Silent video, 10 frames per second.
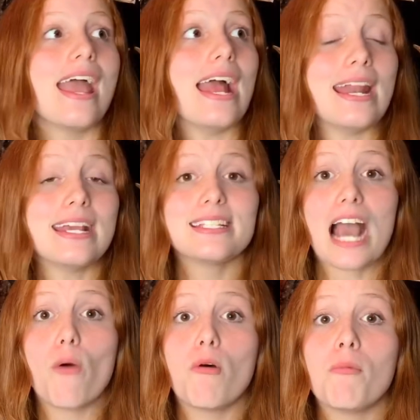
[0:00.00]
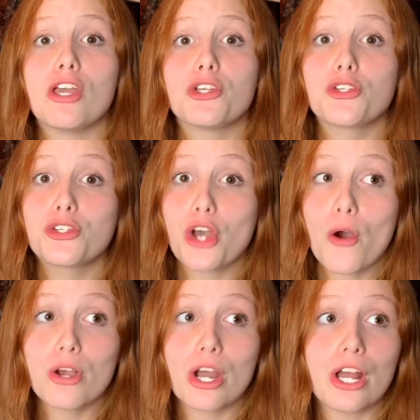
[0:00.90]
and his album is
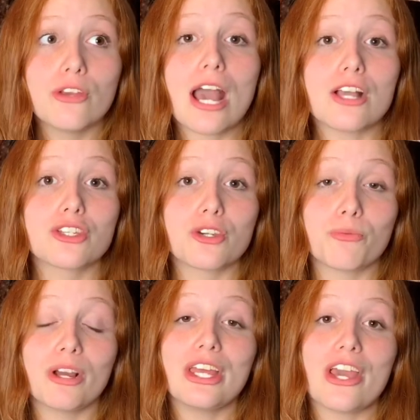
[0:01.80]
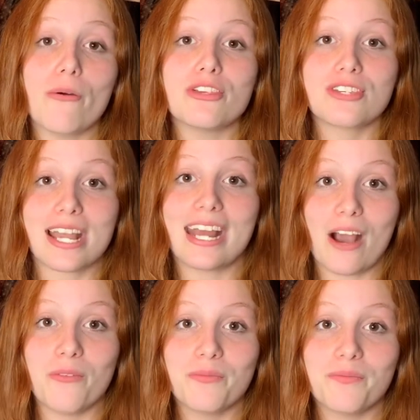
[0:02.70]
so good. You guys should really go and check it
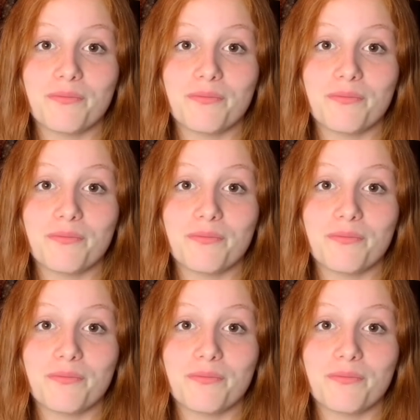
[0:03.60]
out.